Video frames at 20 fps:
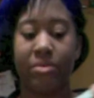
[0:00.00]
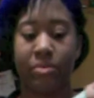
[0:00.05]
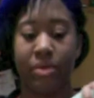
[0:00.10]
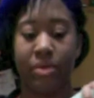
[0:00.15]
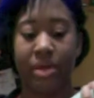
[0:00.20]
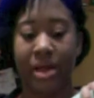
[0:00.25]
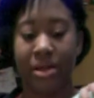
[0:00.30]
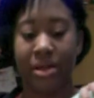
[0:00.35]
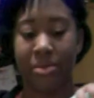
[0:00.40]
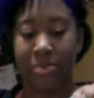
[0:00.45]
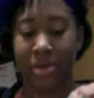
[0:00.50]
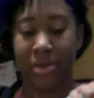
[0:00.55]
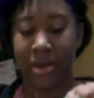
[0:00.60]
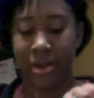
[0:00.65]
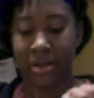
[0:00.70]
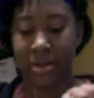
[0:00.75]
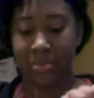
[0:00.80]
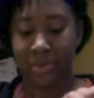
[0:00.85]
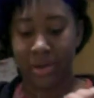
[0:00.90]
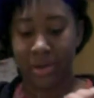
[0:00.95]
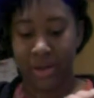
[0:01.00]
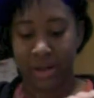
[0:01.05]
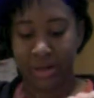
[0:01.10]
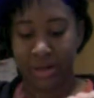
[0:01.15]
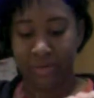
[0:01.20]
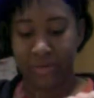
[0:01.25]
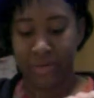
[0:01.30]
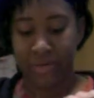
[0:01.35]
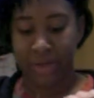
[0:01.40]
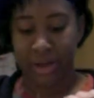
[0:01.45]
Well, not the beginning, but
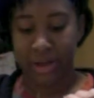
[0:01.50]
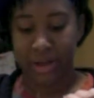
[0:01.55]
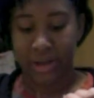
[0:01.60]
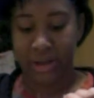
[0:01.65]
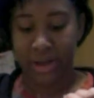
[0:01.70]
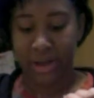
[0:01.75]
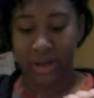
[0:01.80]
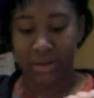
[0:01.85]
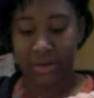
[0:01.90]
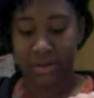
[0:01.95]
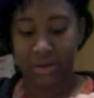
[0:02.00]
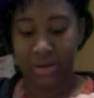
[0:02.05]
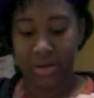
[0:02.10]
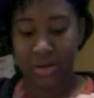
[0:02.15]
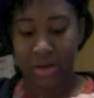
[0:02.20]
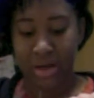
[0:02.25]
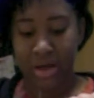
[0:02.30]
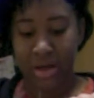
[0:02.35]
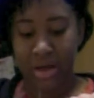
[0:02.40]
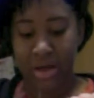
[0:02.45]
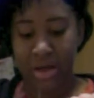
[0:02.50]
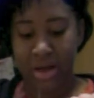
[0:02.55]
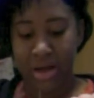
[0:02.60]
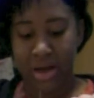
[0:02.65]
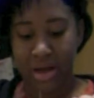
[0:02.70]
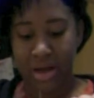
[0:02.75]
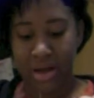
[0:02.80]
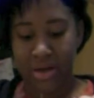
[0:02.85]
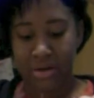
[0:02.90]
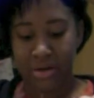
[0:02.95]
like 3 seconds ago.
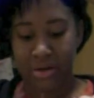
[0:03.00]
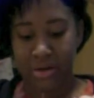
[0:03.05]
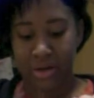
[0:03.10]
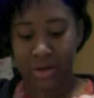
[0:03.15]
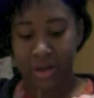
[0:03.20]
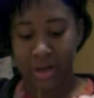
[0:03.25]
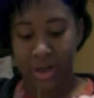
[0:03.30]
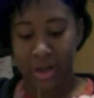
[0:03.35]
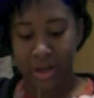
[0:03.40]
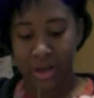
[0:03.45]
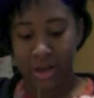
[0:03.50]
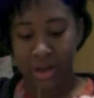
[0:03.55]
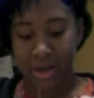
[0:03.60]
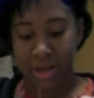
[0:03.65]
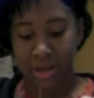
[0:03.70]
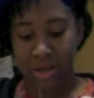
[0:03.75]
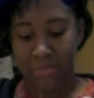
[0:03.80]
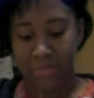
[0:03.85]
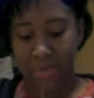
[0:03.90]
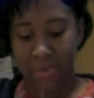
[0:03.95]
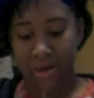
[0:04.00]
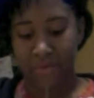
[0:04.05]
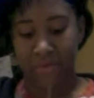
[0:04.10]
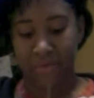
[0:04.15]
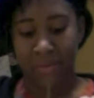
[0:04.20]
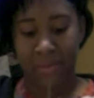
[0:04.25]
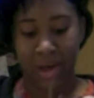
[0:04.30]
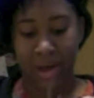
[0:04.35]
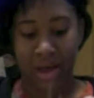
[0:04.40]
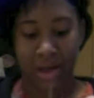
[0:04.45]
And you're going to tip off
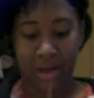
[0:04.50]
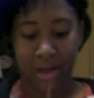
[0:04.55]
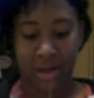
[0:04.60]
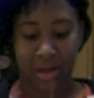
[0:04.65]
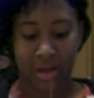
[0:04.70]
the bag.